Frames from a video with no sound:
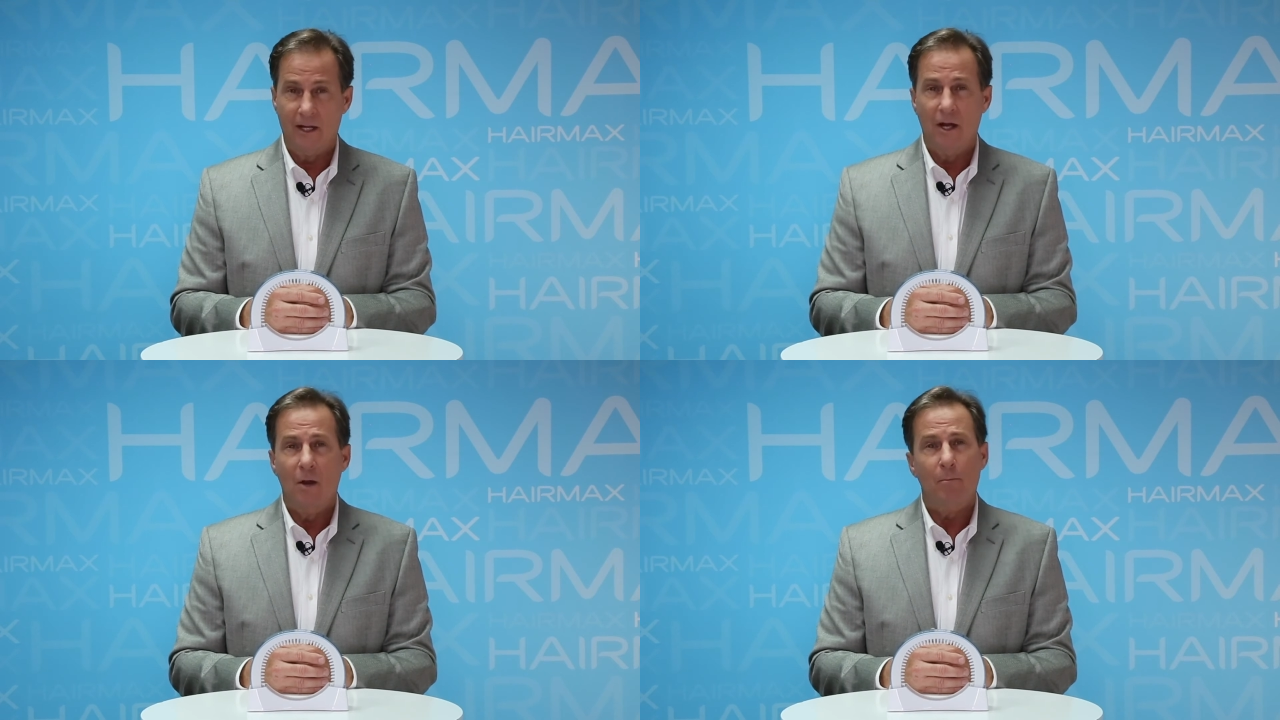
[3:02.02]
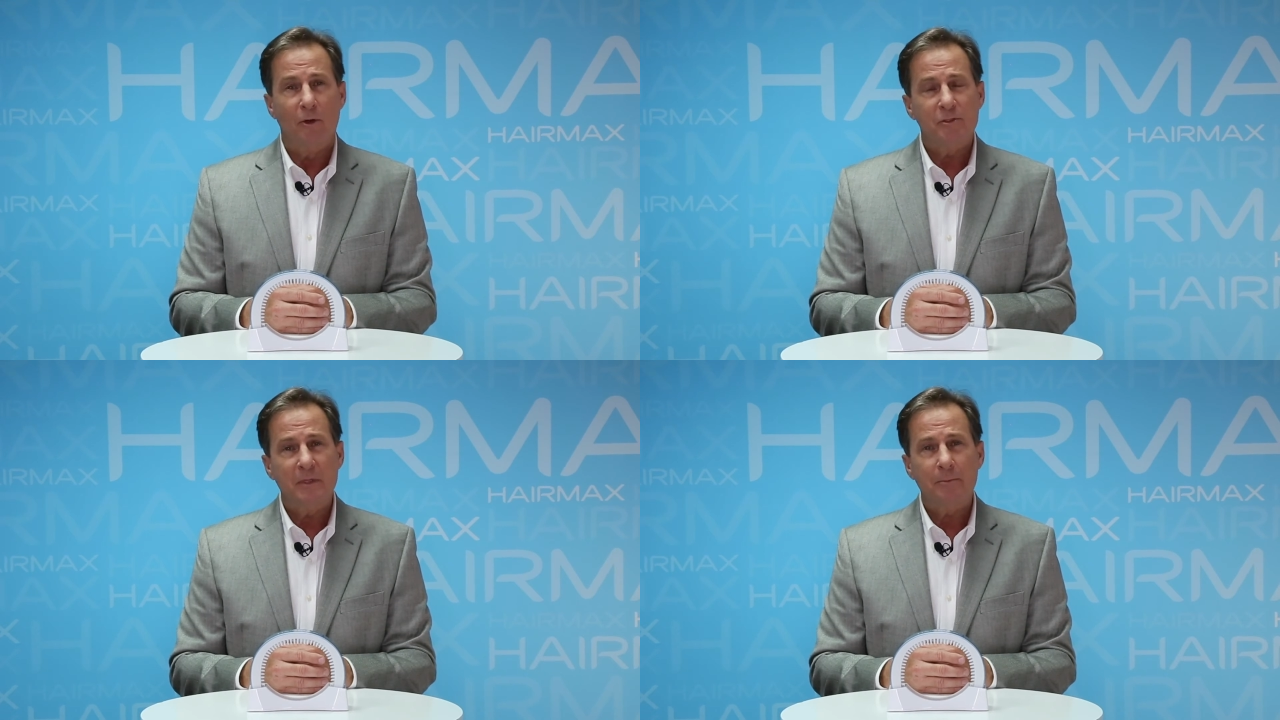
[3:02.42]
Most
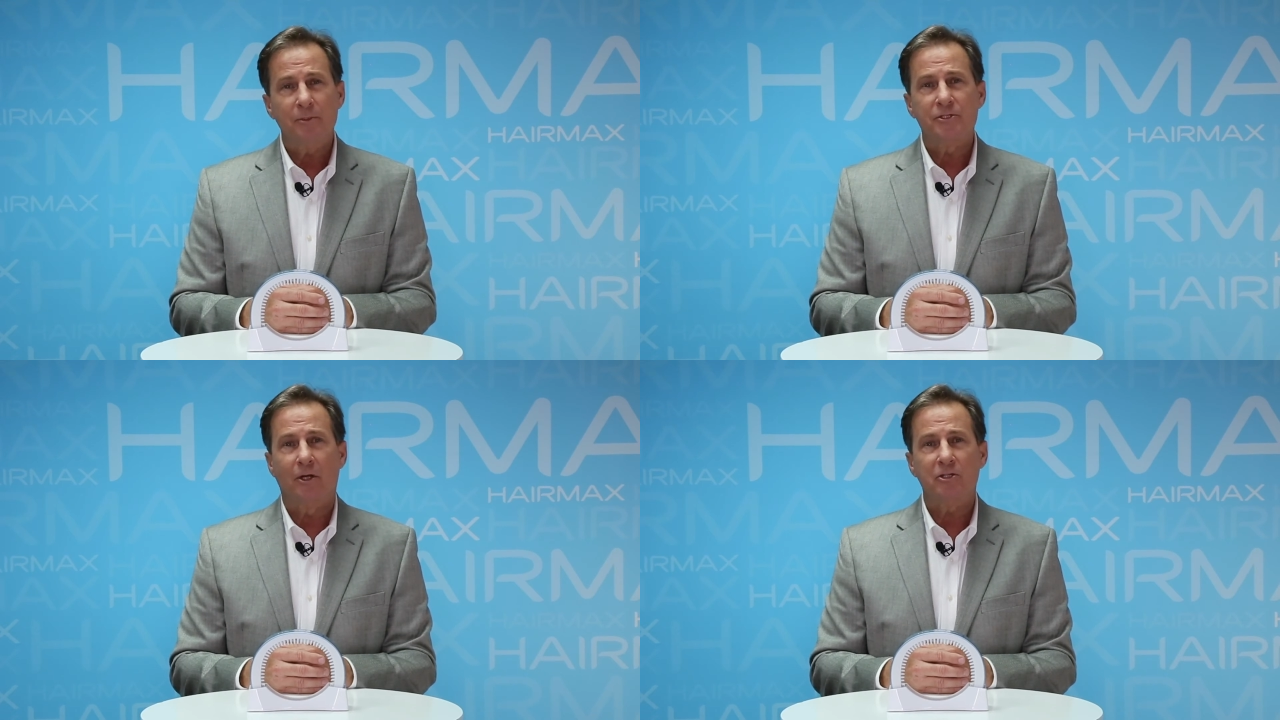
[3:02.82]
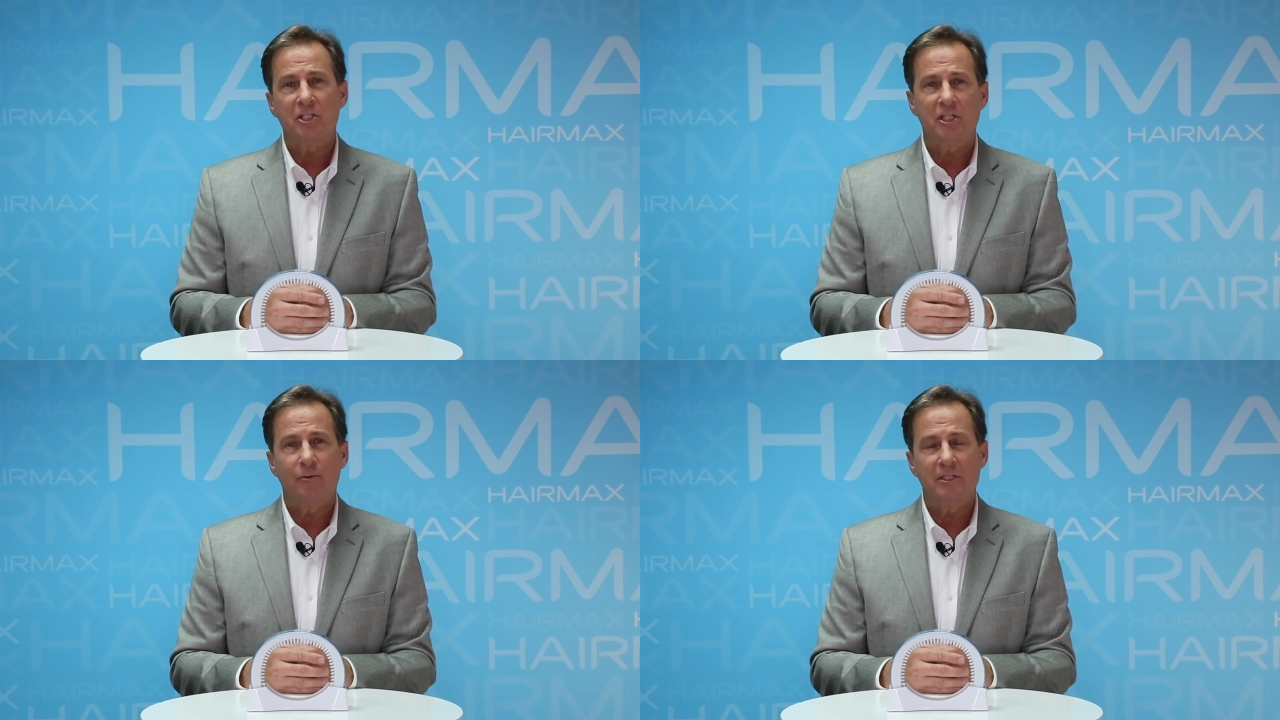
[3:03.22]
people start to see
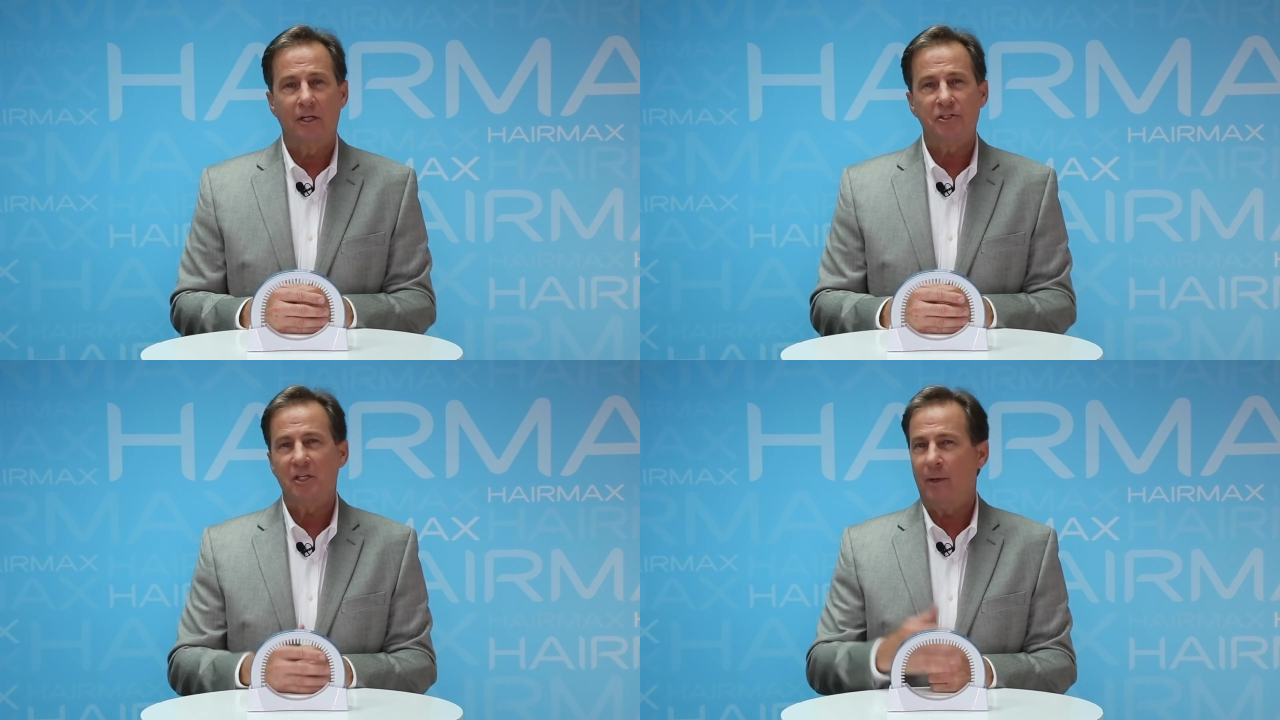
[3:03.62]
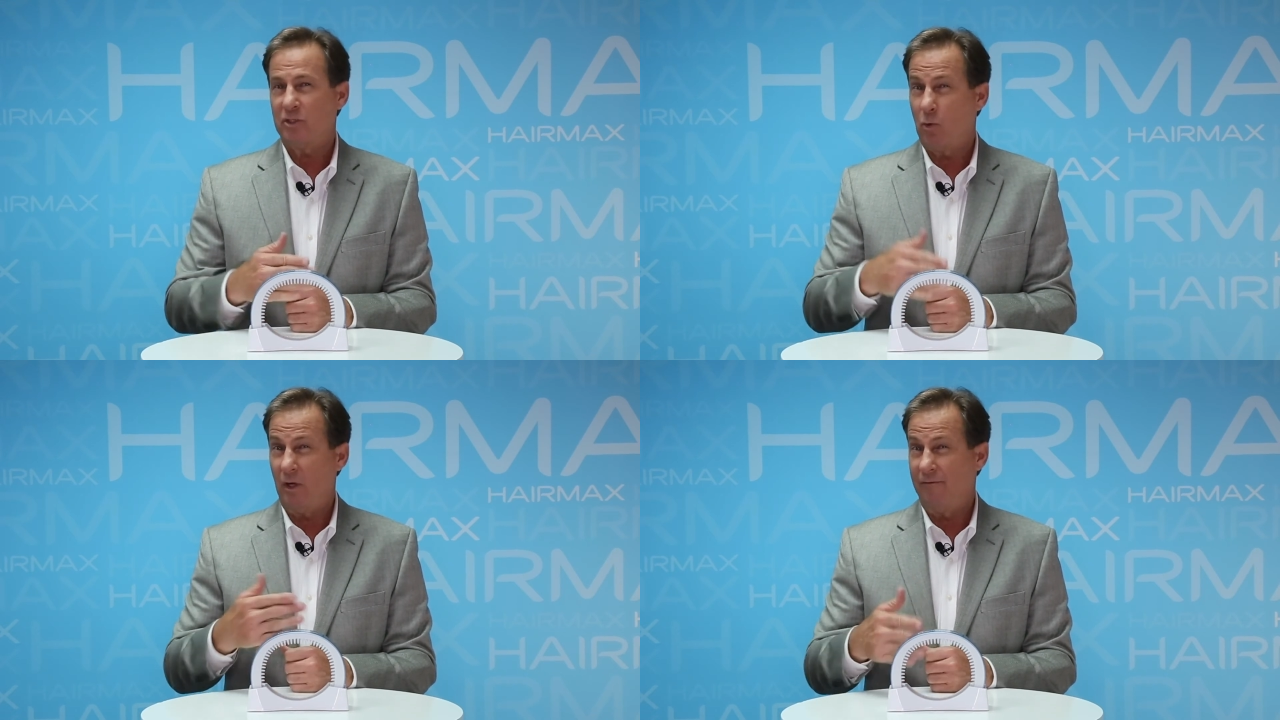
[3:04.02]
results in about
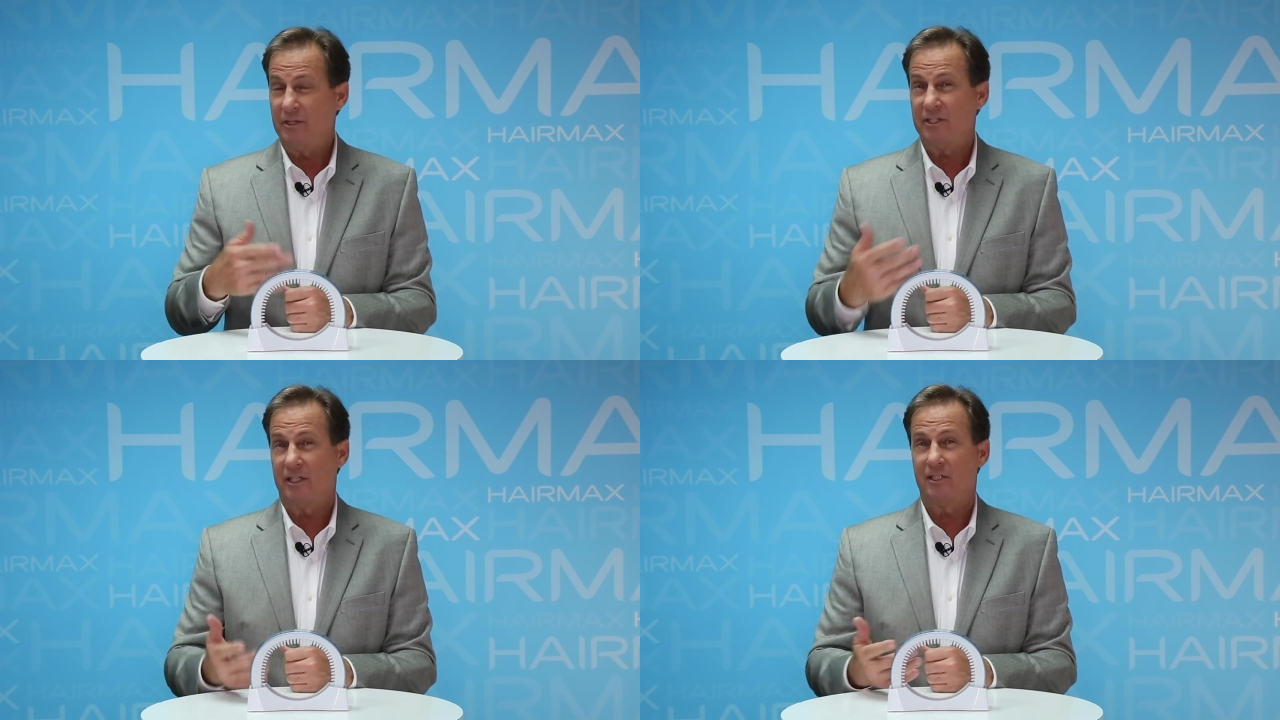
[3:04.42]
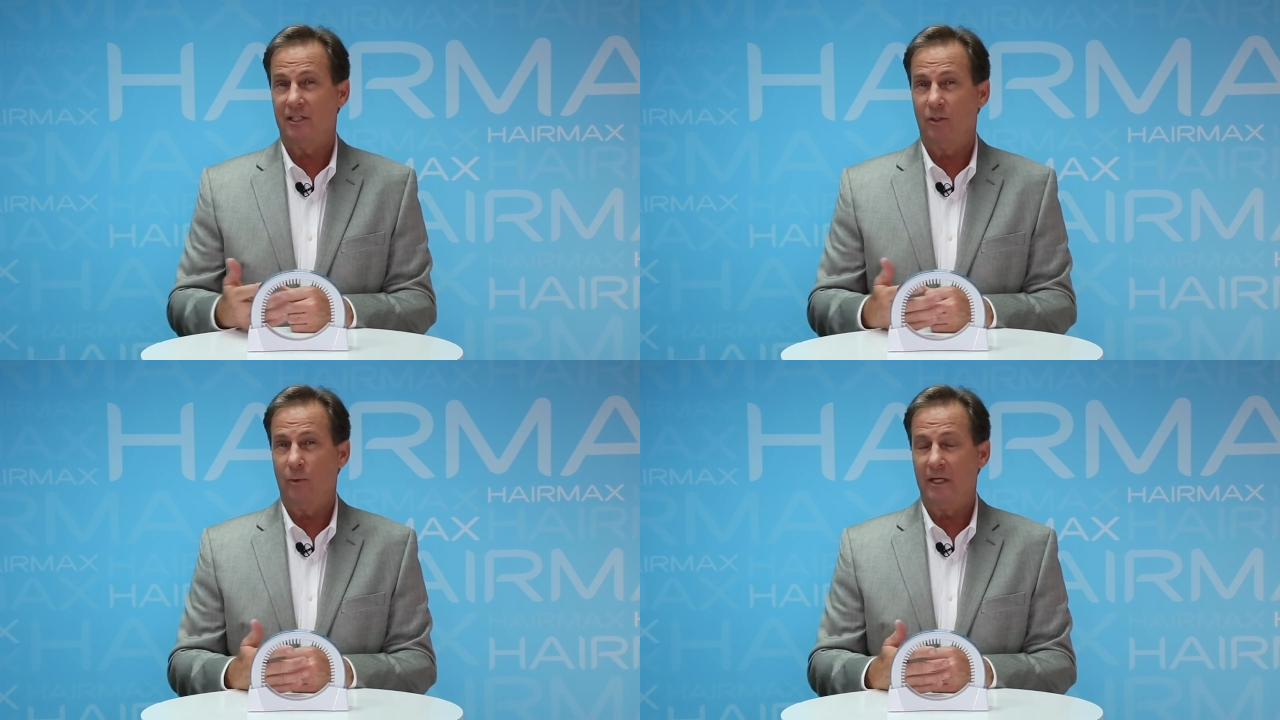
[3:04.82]
12 to 16
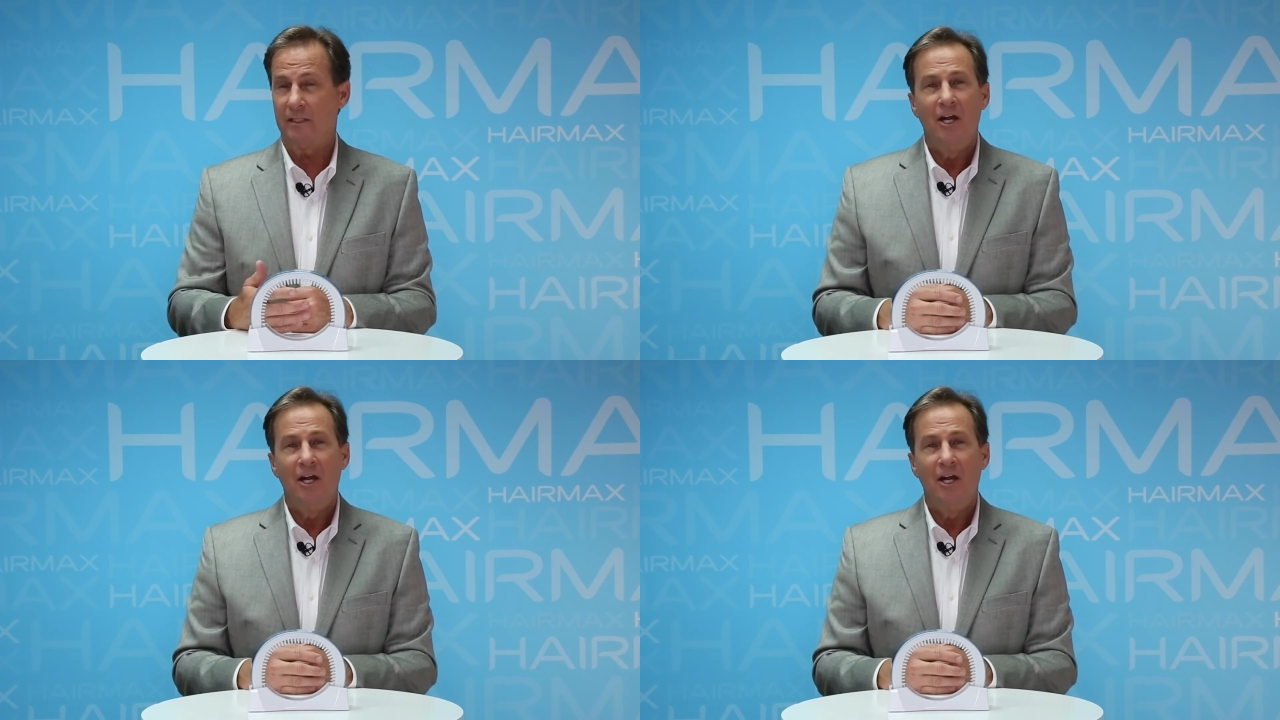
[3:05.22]
weeks.